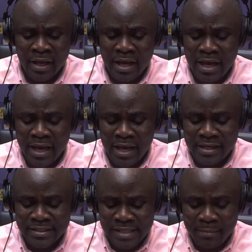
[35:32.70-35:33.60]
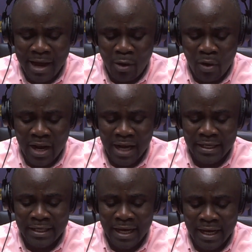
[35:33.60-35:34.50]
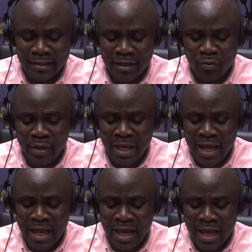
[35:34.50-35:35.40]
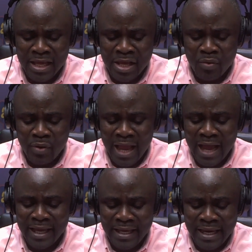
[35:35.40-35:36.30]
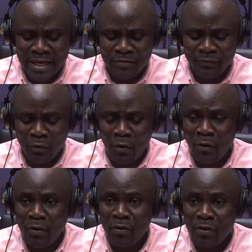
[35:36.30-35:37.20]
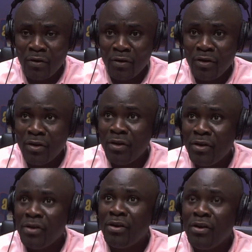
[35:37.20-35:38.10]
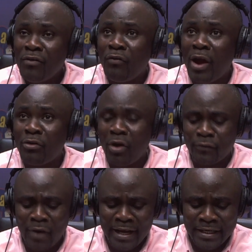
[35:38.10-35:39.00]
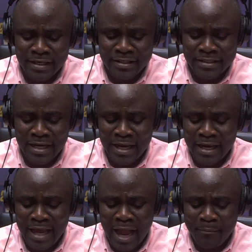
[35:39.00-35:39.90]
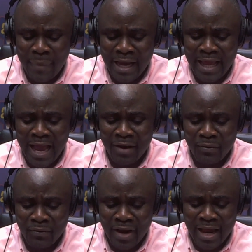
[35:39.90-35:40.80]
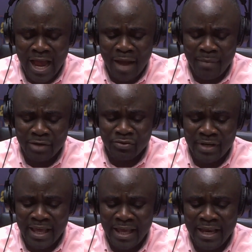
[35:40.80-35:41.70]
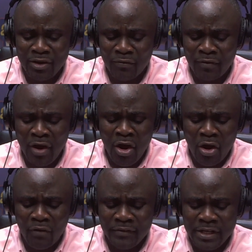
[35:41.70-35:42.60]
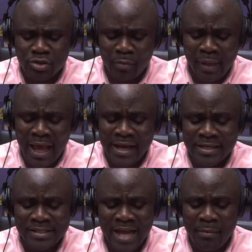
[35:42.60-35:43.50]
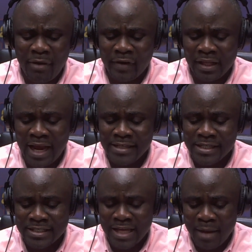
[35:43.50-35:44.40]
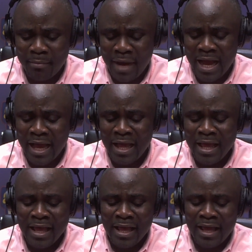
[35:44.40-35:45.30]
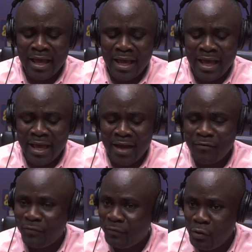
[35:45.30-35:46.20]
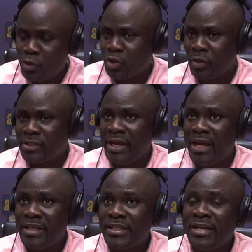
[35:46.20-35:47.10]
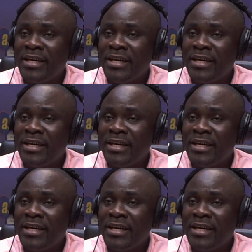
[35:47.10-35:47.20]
and sema or Canada, then we are in for a rough ride. Say aban and share ma to the aid of these suppliers, ma fertilizers now ma food shortage,